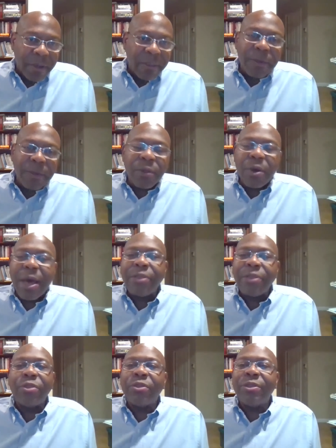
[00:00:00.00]
The, the,
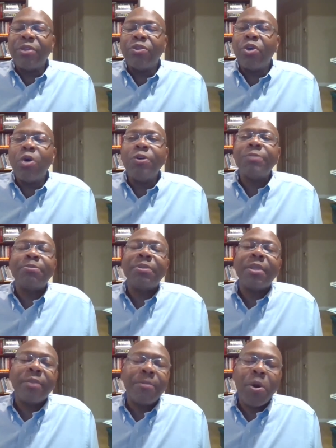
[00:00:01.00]
uh, th- those,
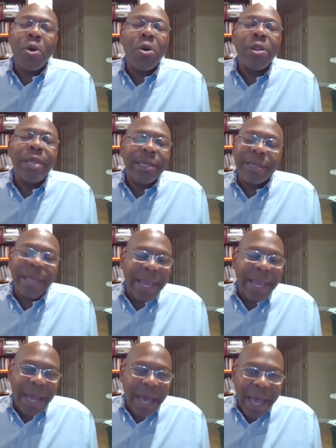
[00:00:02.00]
the, the polling
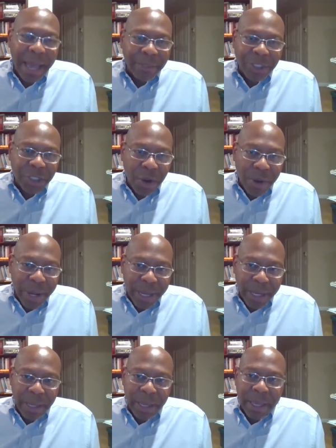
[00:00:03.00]
data I'm
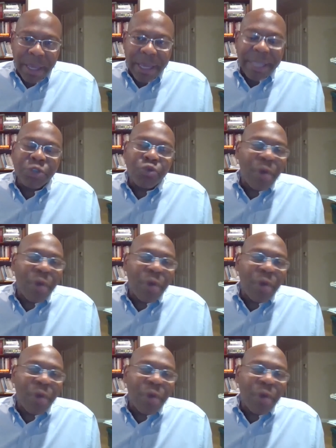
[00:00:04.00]
showing is